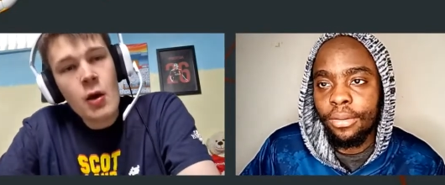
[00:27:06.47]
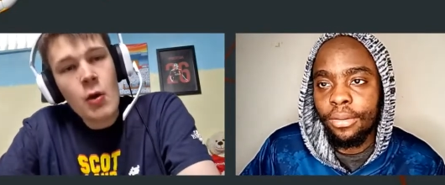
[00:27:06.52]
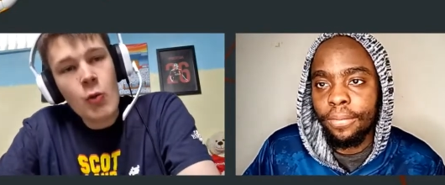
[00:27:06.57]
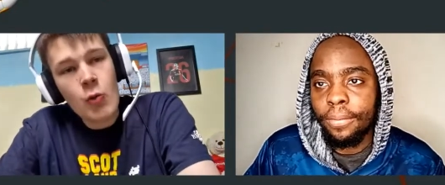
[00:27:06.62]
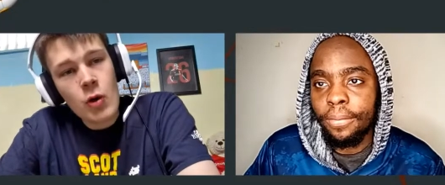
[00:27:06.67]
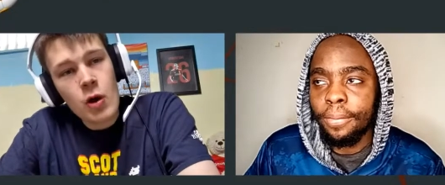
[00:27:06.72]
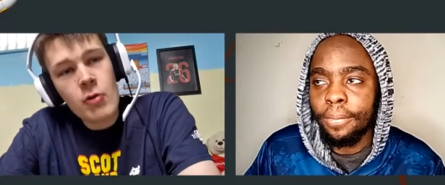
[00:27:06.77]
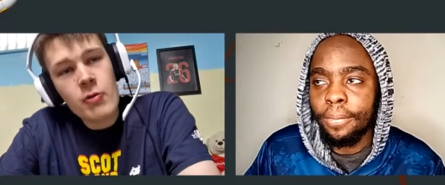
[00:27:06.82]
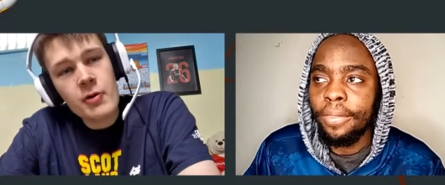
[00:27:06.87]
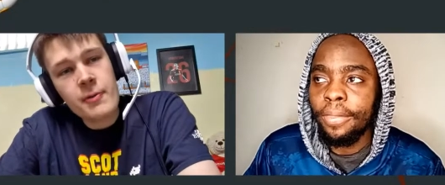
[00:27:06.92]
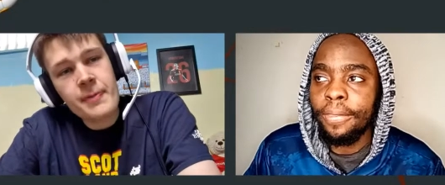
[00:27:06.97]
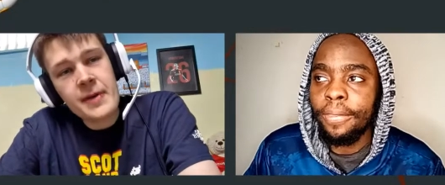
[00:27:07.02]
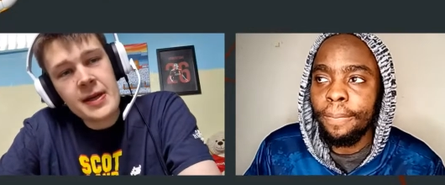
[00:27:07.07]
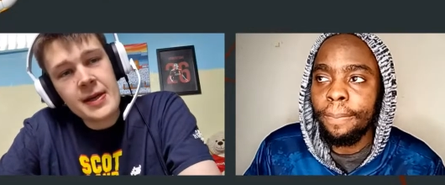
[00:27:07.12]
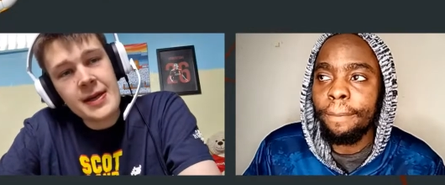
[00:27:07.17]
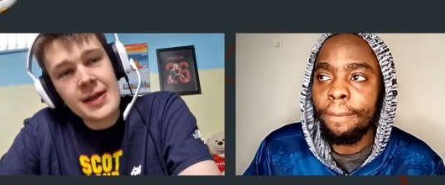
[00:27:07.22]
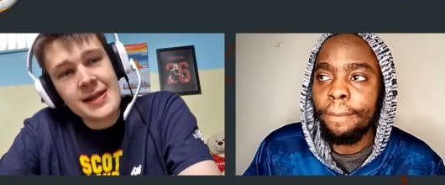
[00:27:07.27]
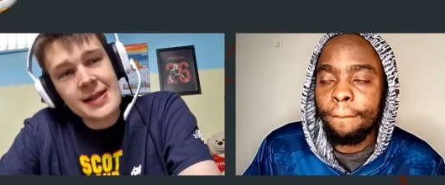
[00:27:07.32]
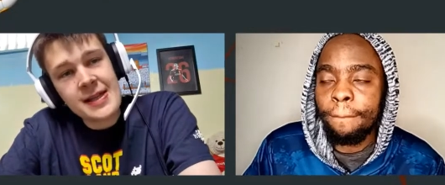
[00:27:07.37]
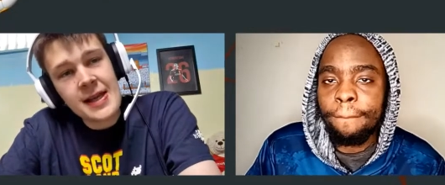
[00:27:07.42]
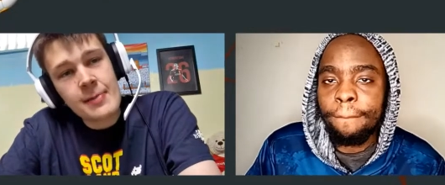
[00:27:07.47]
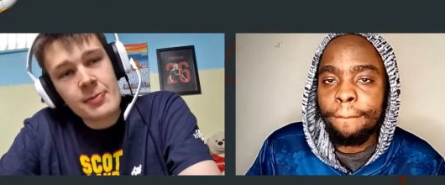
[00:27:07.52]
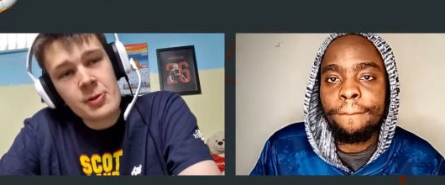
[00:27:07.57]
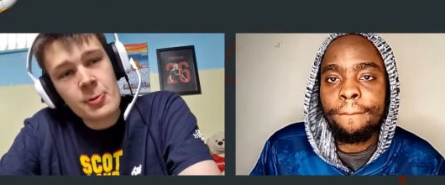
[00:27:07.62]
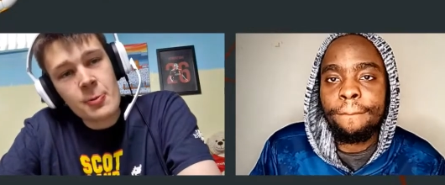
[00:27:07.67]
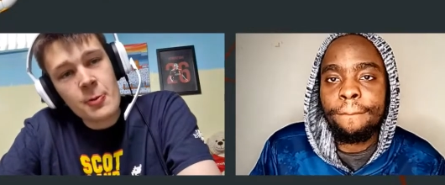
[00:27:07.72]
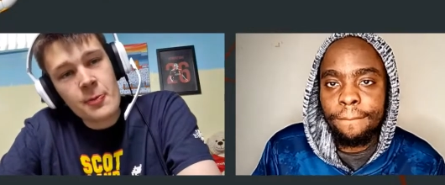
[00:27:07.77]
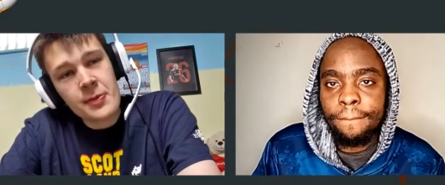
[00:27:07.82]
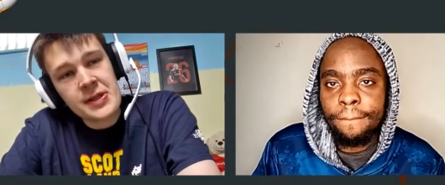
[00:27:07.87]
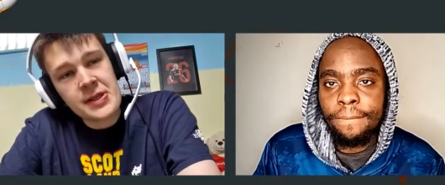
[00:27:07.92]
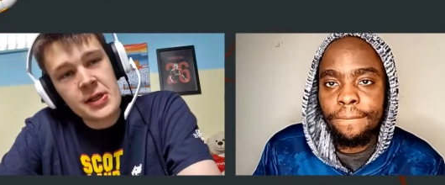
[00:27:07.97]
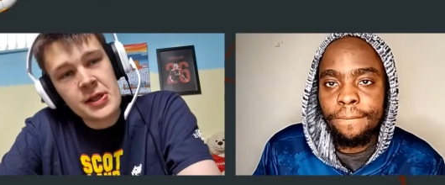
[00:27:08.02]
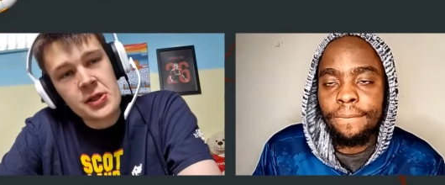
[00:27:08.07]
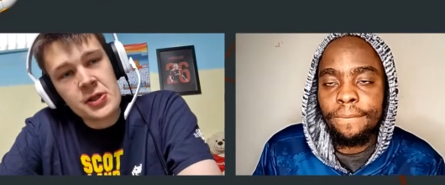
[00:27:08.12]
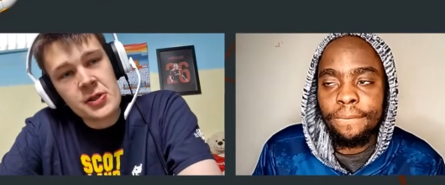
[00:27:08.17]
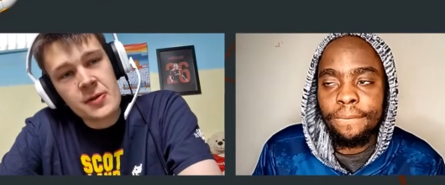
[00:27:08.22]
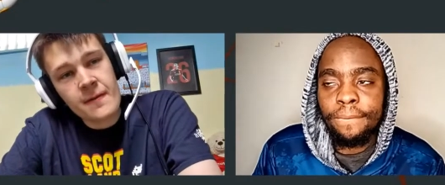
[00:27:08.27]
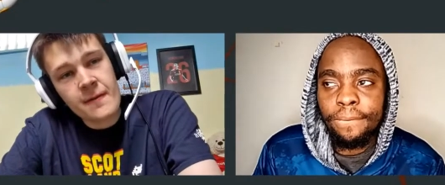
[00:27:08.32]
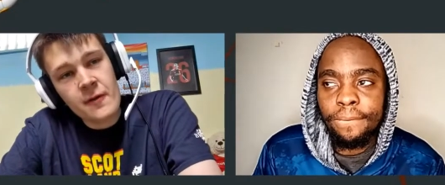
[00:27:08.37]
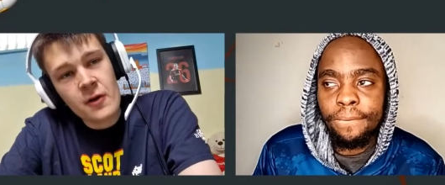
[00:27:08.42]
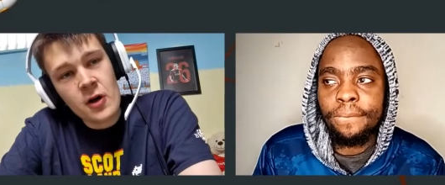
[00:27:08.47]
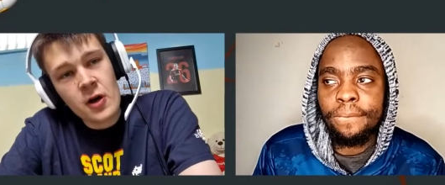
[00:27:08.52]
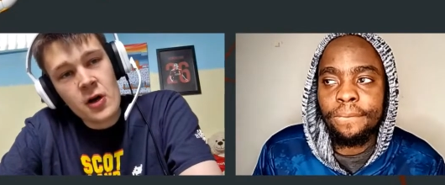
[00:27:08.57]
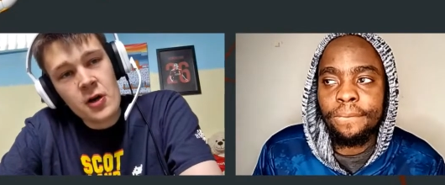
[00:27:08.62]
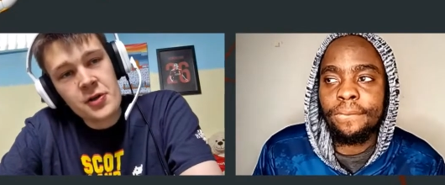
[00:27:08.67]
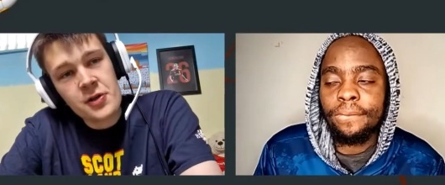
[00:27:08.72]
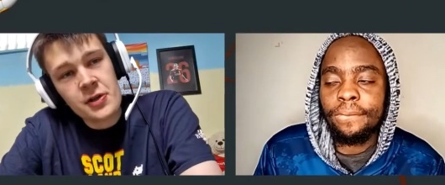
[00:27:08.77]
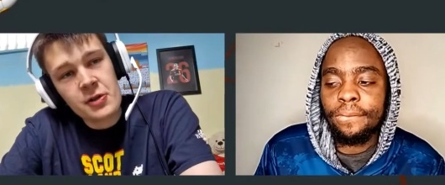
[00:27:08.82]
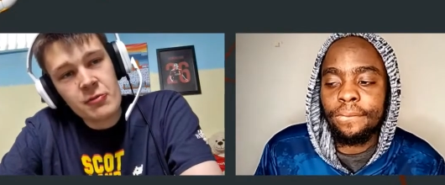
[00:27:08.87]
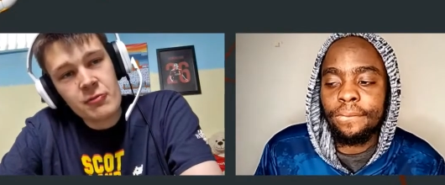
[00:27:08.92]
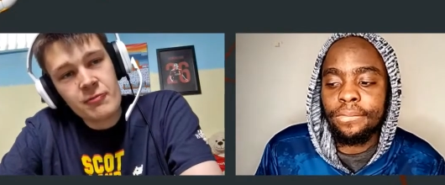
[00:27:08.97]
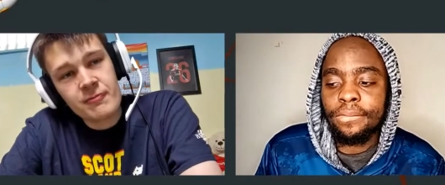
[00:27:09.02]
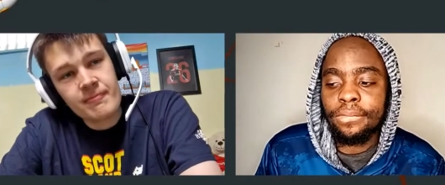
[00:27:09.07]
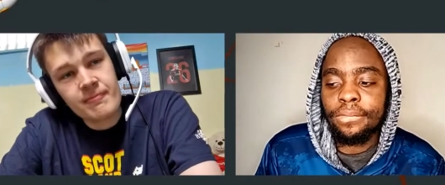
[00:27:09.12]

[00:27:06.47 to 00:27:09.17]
Speaker 1: Where would be an acceptable position for Arsenal?